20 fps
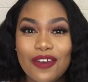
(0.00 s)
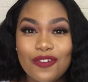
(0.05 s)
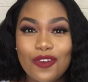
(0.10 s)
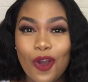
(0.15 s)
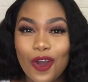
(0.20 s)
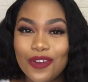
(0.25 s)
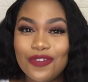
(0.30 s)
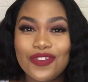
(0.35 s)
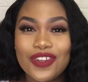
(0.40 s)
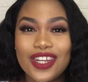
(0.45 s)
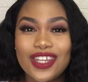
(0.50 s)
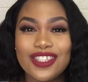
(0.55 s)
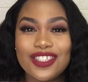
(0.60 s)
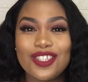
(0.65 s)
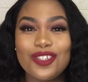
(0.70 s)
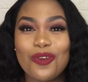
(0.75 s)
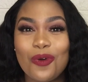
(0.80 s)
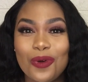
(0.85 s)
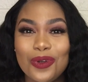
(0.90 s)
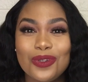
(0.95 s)
have confidence
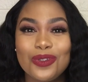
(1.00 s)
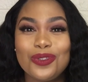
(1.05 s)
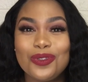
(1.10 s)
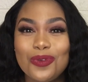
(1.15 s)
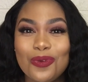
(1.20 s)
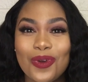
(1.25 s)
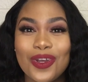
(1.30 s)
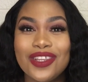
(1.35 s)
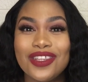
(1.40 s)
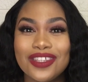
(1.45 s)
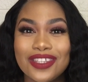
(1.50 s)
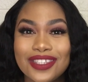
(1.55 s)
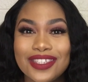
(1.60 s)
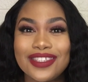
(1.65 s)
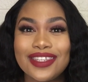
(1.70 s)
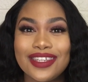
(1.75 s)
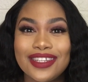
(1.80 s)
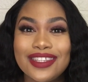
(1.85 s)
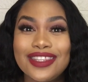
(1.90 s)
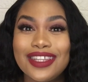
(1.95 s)
in order to wear
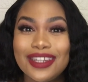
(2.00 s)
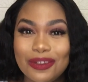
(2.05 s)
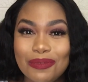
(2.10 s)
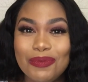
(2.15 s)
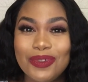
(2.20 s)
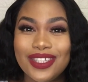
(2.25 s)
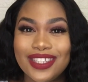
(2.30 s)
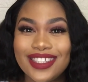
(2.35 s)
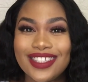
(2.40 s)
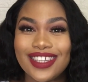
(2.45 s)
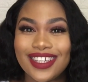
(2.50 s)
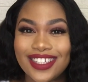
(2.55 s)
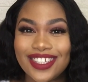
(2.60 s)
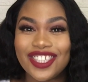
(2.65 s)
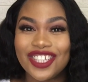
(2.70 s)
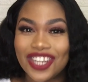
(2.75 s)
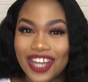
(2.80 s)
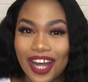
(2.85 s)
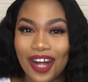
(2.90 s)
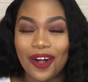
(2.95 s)
this three-piece set,
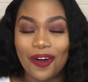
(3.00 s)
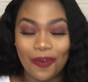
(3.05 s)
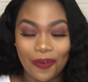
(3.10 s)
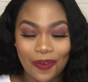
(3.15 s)
child,